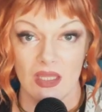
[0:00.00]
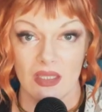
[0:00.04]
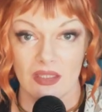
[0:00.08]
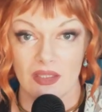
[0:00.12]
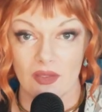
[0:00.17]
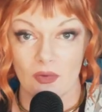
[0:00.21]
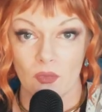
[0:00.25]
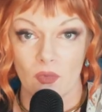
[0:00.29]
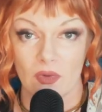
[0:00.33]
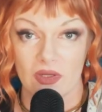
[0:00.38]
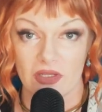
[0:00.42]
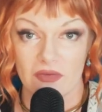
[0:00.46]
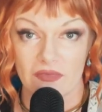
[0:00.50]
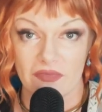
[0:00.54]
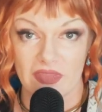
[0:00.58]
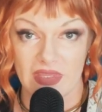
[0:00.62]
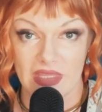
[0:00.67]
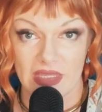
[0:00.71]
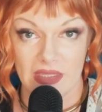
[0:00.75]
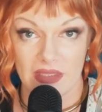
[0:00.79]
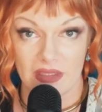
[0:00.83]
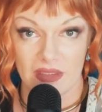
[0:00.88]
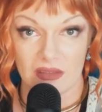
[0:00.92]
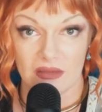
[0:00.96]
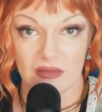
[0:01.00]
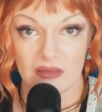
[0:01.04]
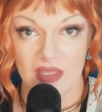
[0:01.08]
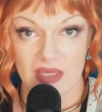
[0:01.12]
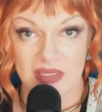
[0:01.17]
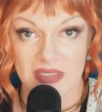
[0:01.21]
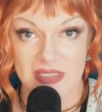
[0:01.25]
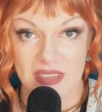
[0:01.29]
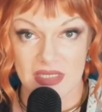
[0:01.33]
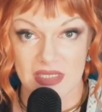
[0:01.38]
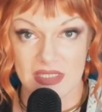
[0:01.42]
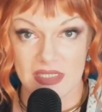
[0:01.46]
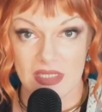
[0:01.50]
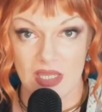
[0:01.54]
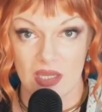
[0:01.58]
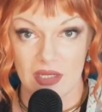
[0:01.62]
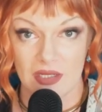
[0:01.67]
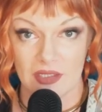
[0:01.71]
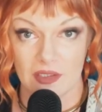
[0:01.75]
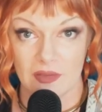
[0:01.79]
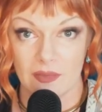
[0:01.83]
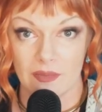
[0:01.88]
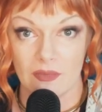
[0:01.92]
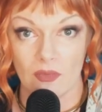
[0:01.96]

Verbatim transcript: And one of the less exotic and